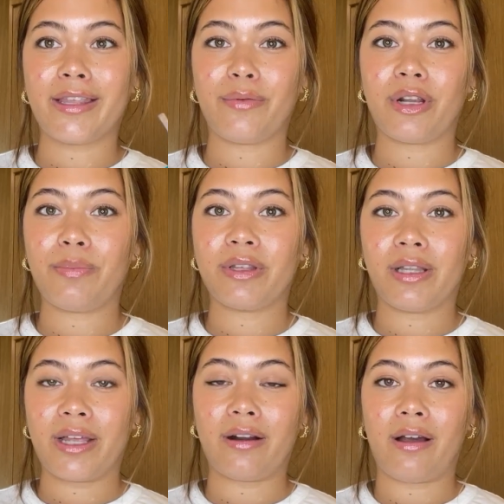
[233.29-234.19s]
and then we're gonna put the
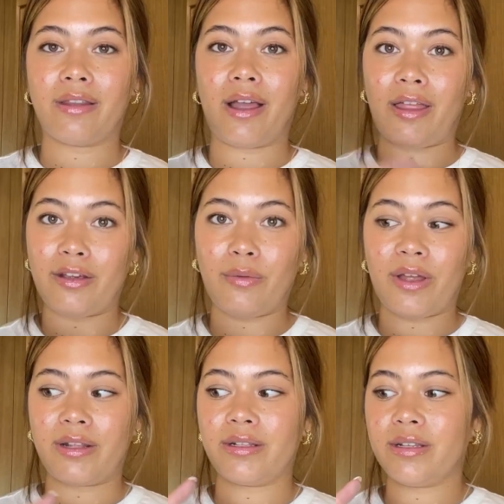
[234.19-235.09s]
letter on the other
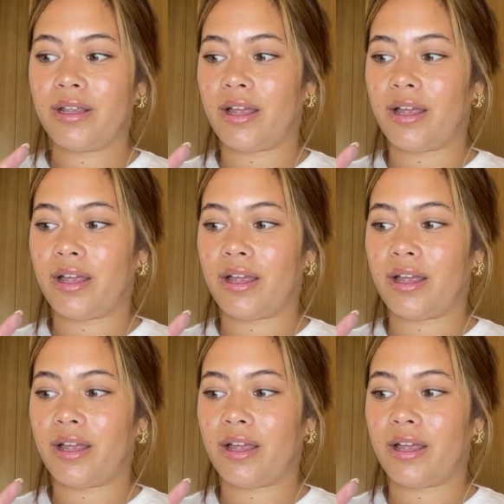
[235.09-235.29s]
one,